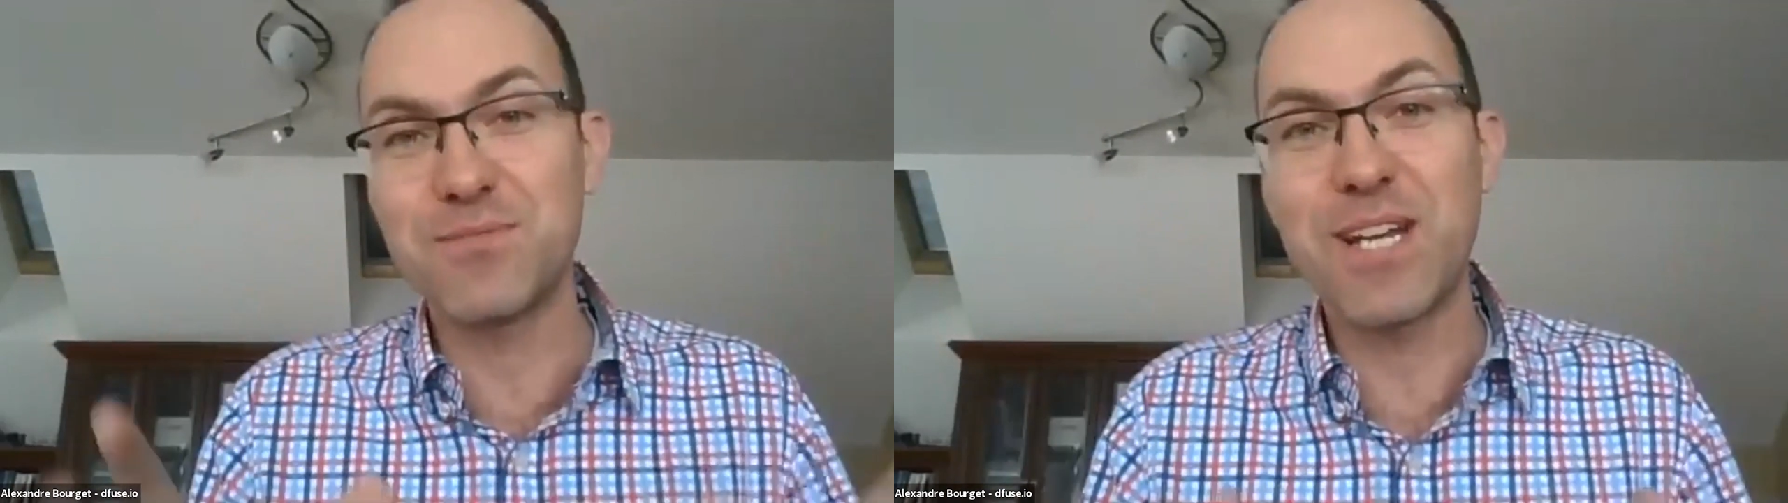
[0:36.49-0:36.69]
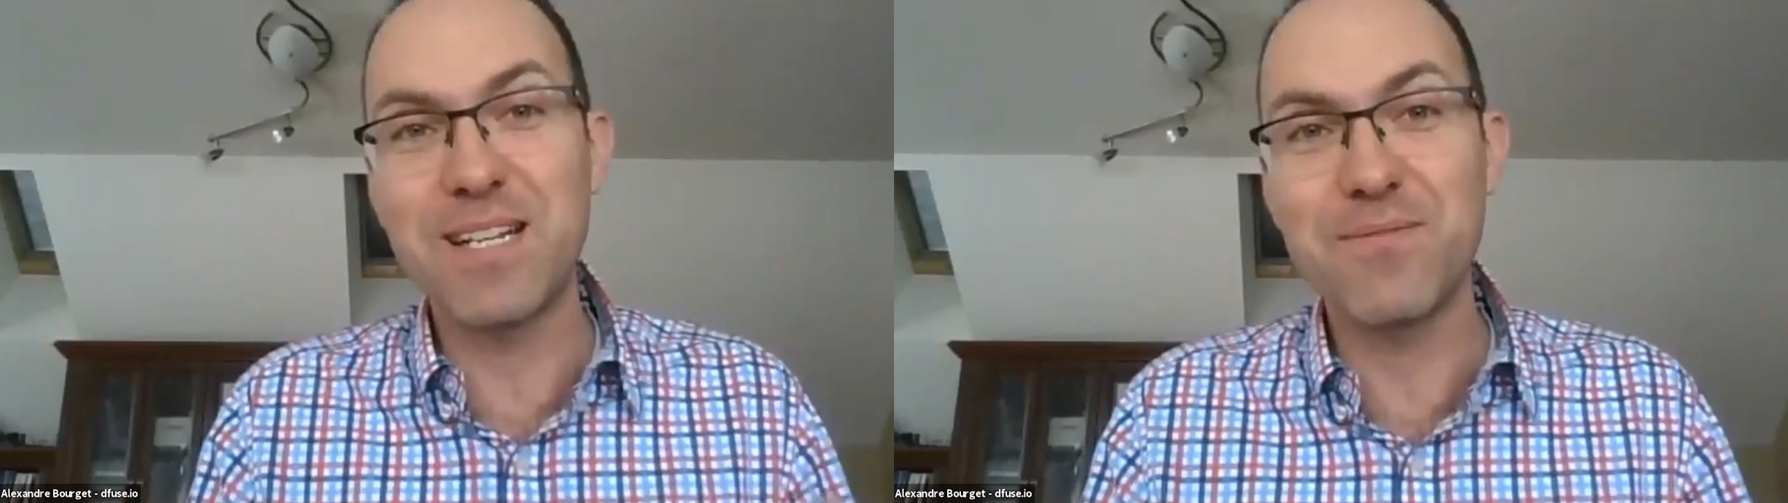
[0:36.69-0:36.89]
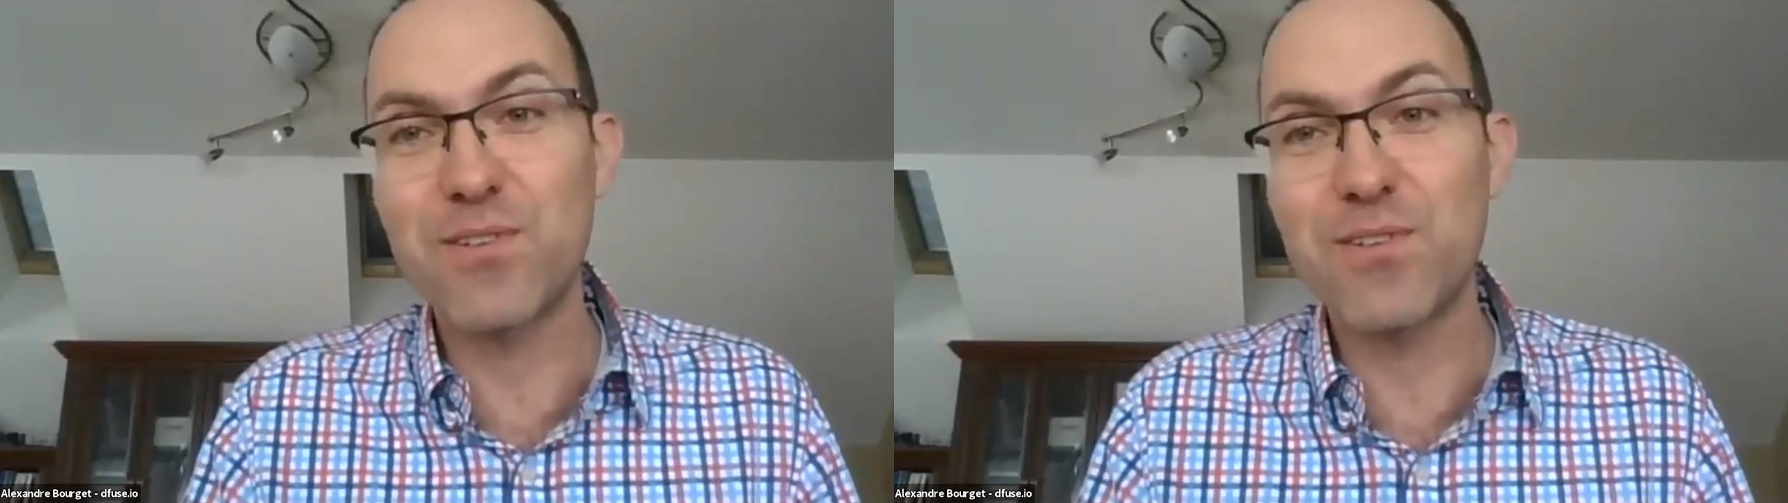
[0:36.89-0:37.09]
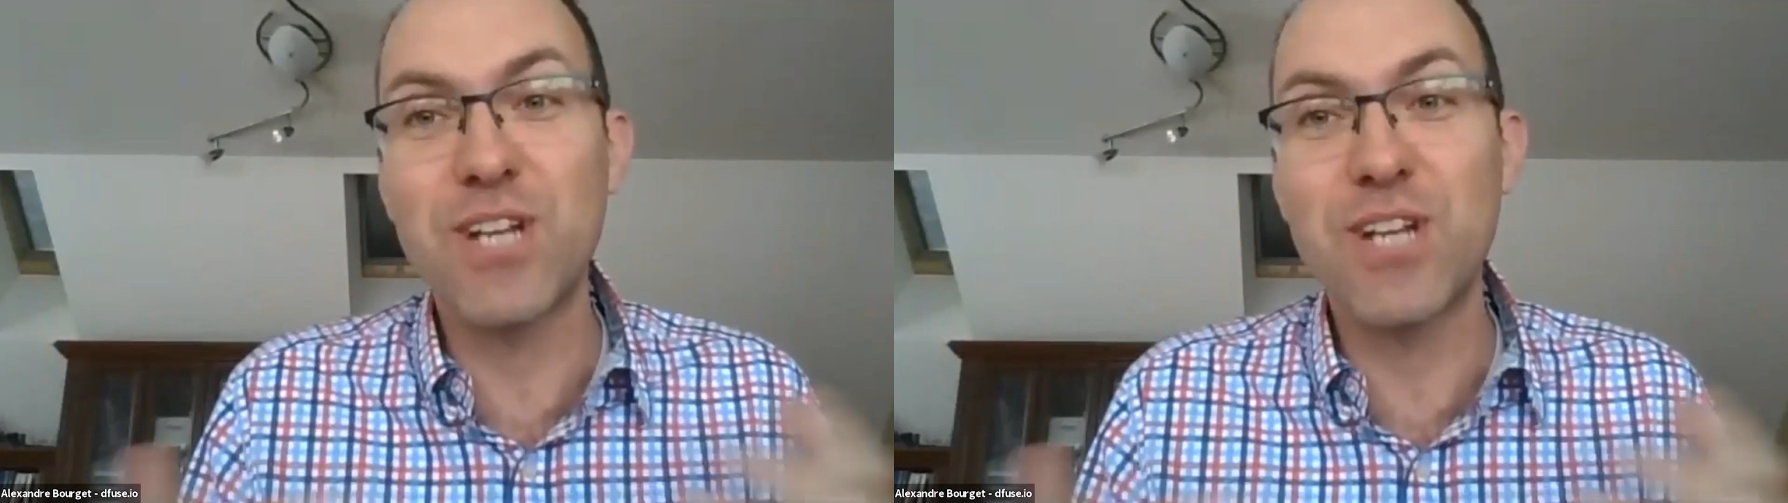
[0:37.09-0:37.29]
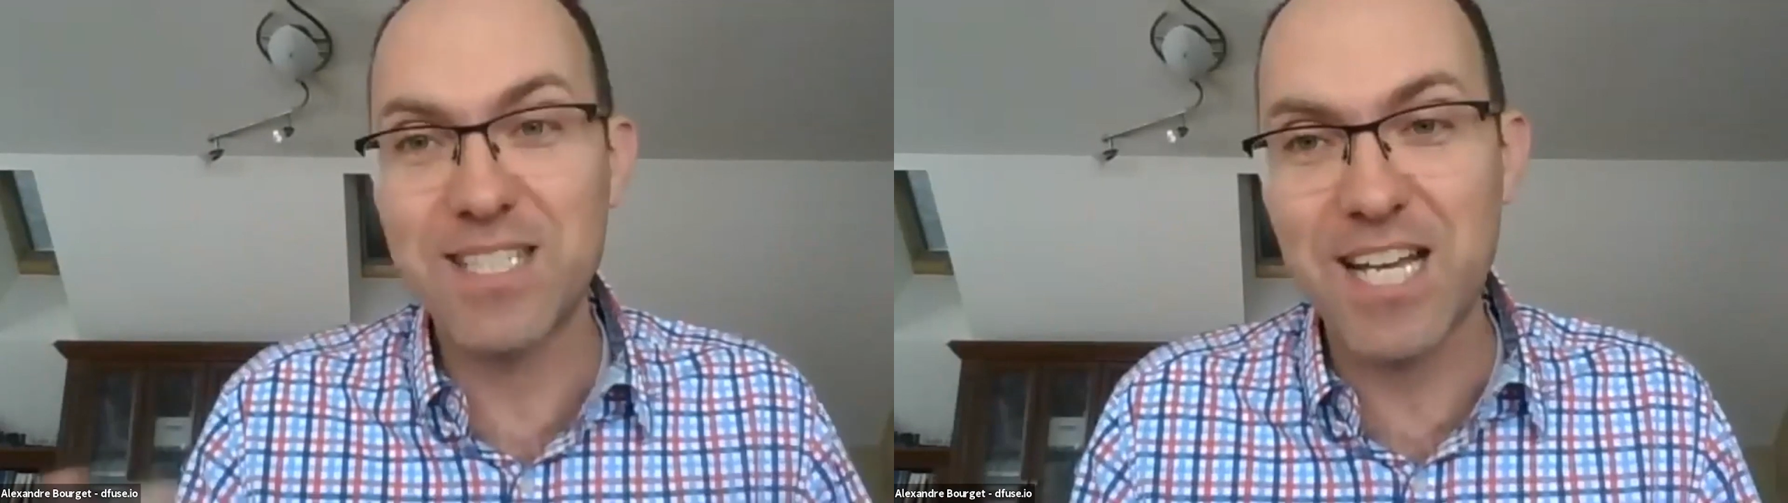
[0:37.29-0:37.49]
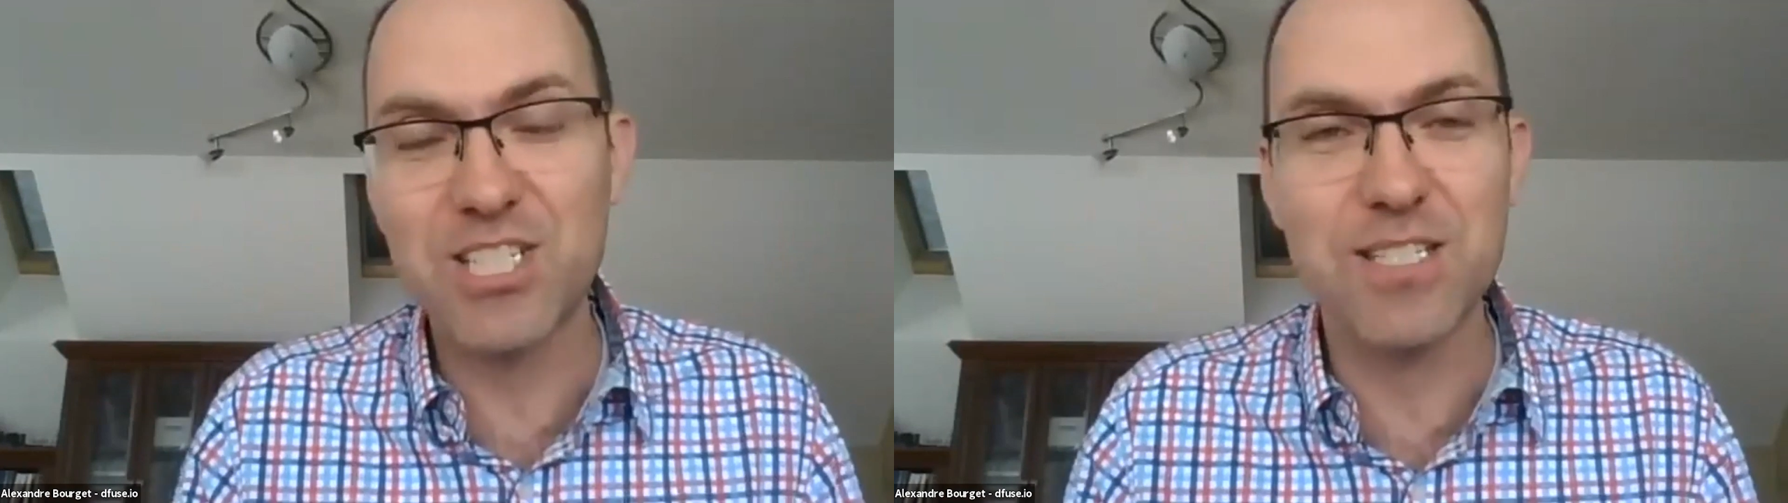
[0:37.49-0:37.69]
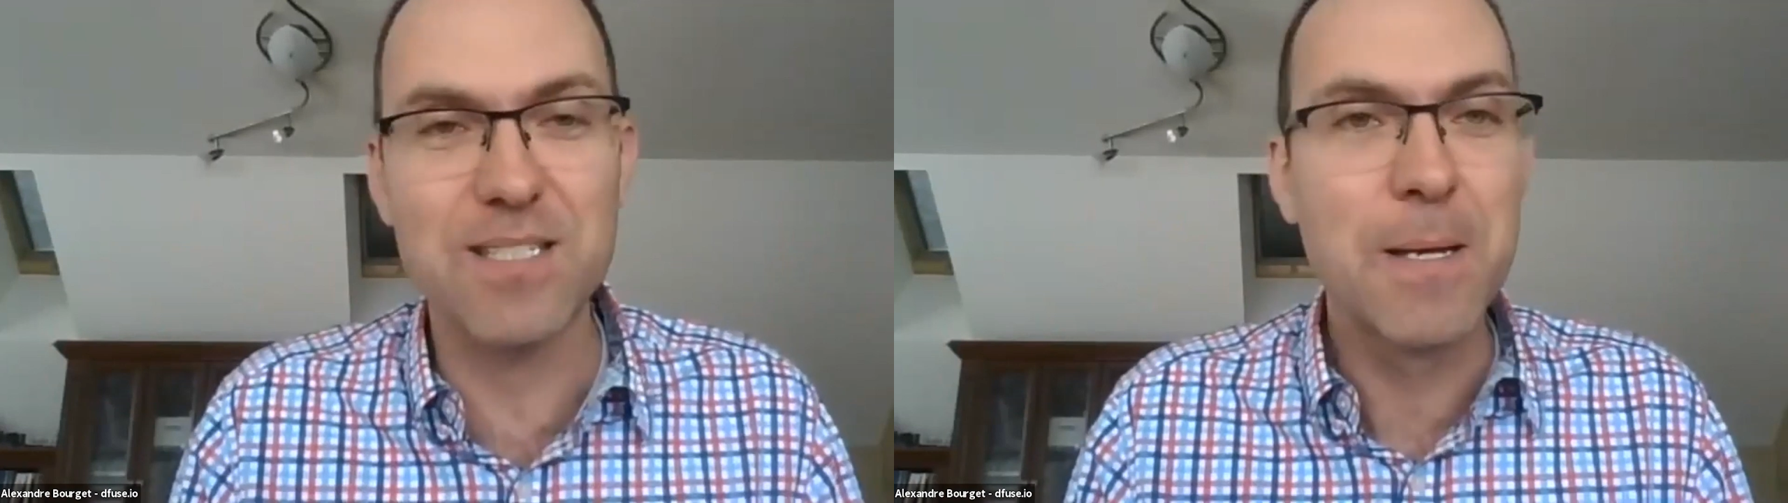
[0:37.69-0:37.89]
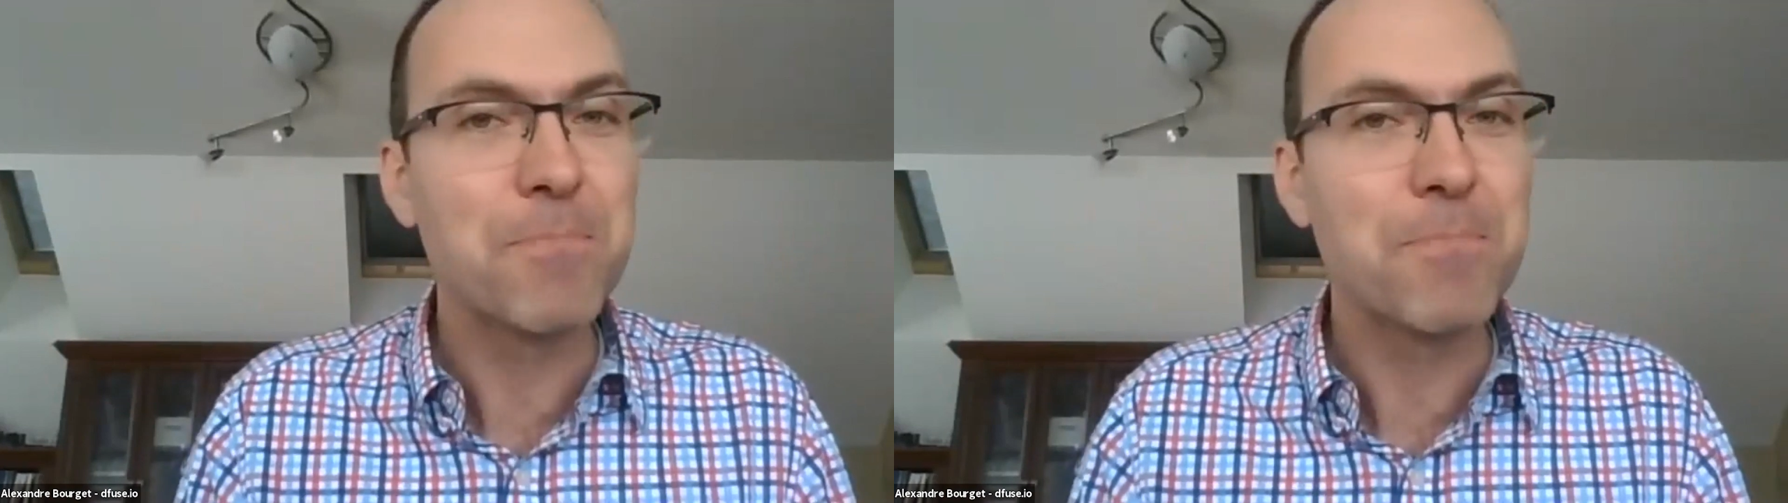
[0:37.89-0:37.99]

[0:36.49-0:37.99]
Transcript: right, for transactions.